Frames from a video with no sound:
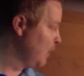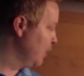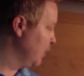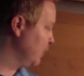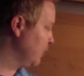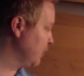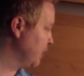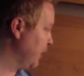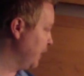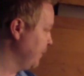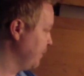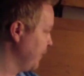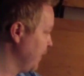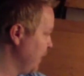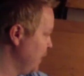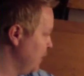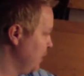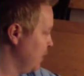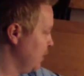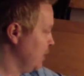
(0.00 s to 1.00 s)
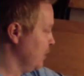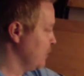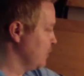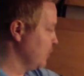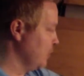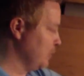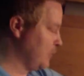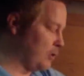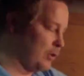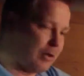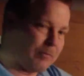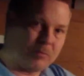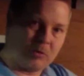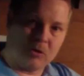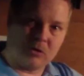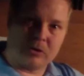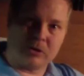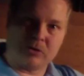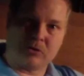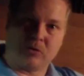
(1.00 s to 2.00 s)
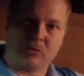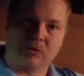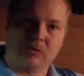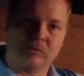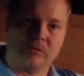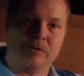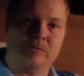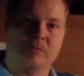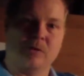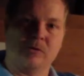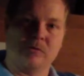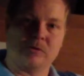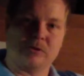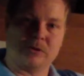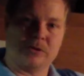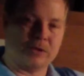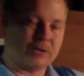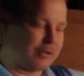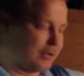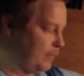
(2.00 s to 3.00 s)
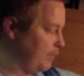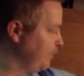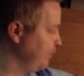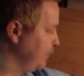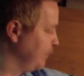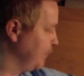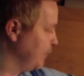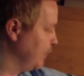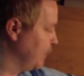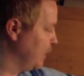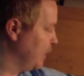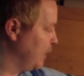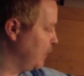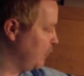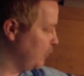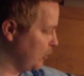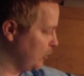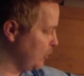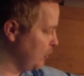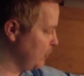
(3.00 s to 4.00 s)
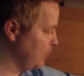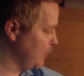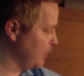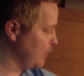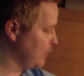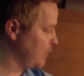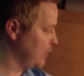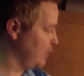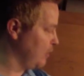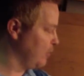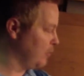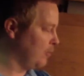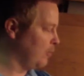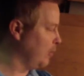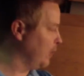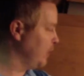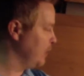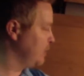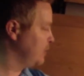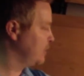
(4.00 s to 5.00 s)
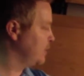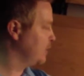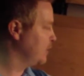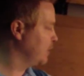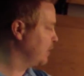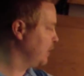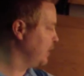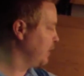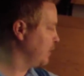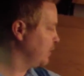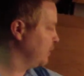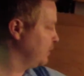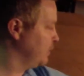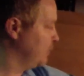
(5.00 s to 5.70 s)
Okay, so this is our Pro Control remote system. We're using solenoids connected